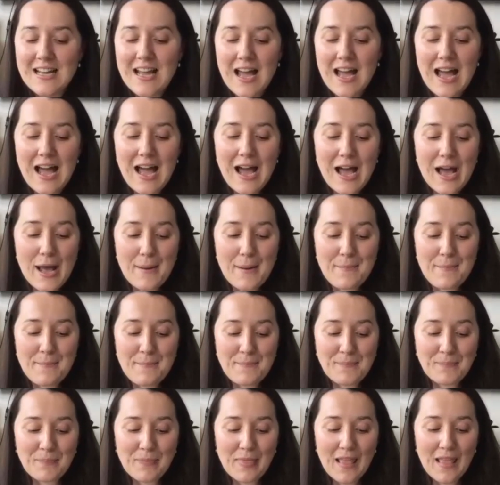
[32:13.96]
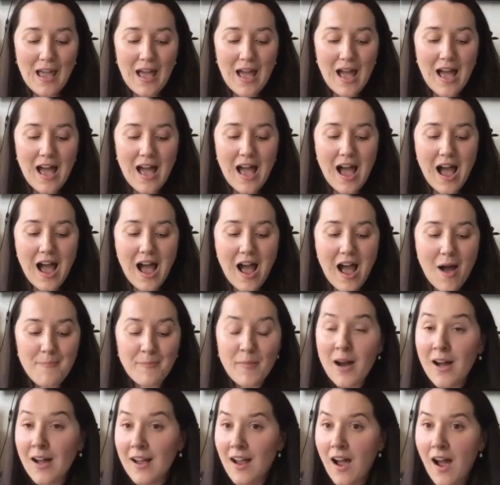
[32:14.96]
I
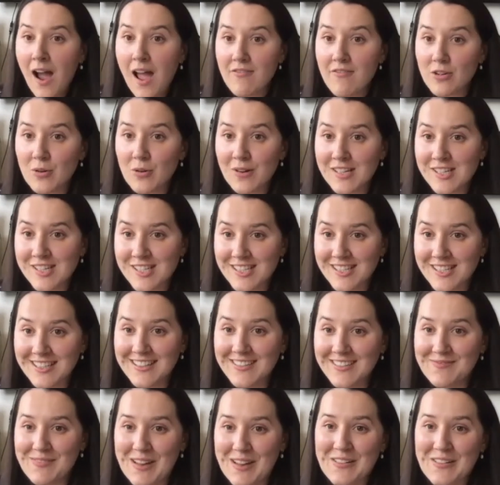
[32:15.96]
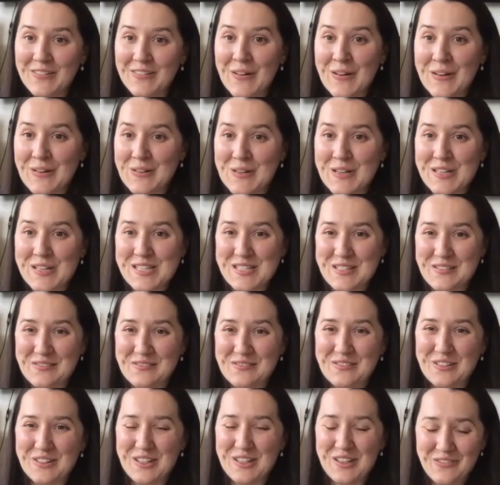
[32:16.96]
have a question. My final
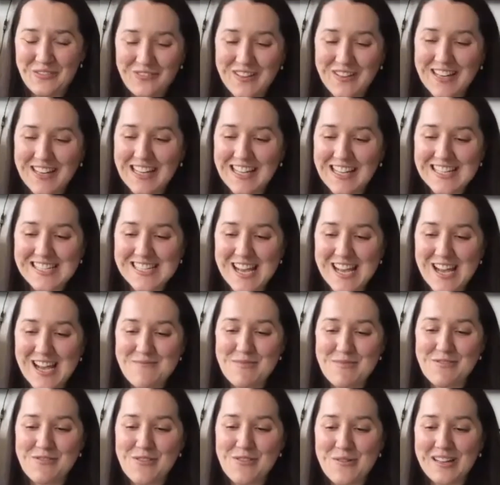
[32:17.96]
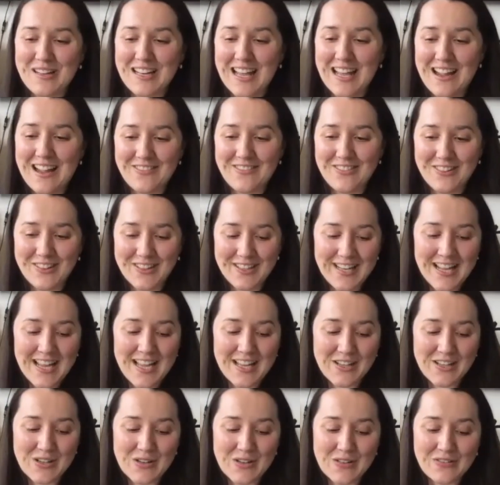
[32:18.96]
question for you, Felix, before we let everyone
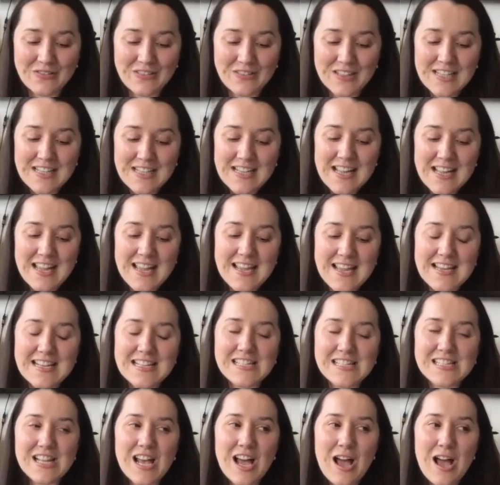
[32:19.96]
head off, is